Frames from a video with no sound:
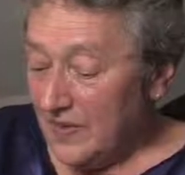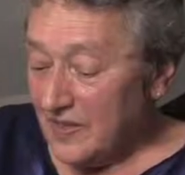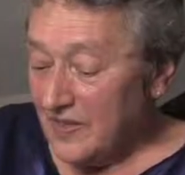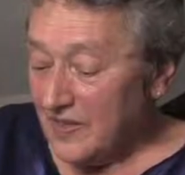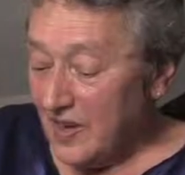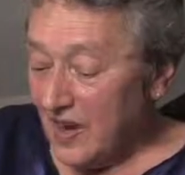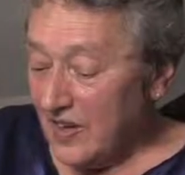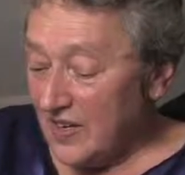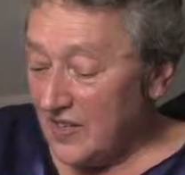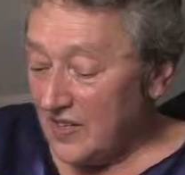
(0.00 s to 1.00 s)
the
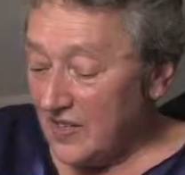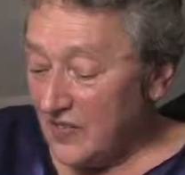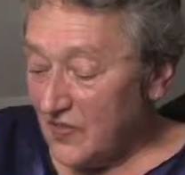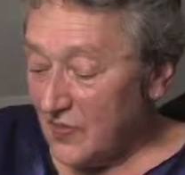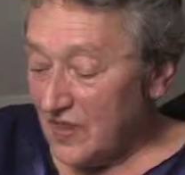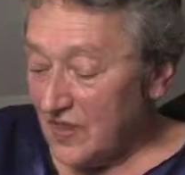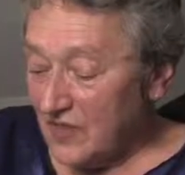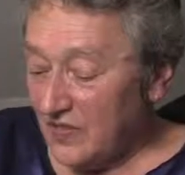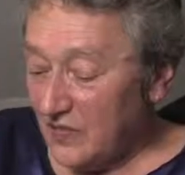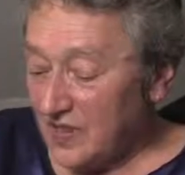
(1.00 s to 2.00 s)
Society is the, for,
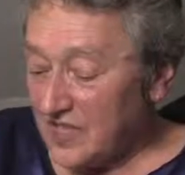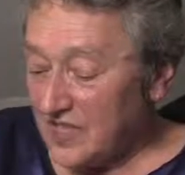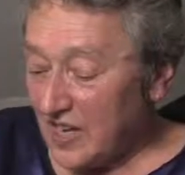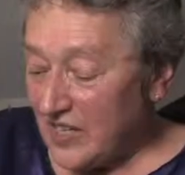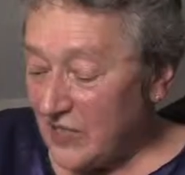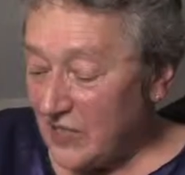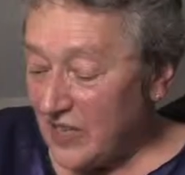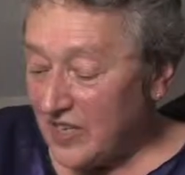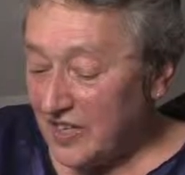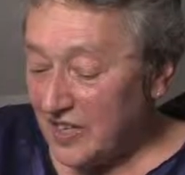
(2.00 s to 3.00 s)
for the Study of
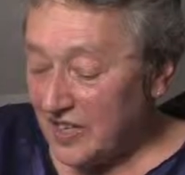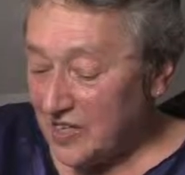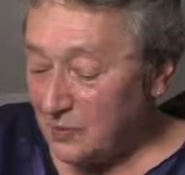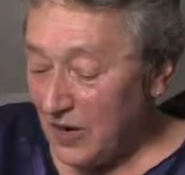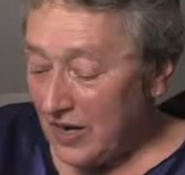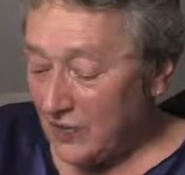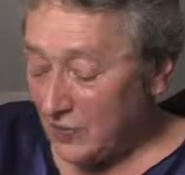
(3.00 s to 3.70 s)
Thinking is proud,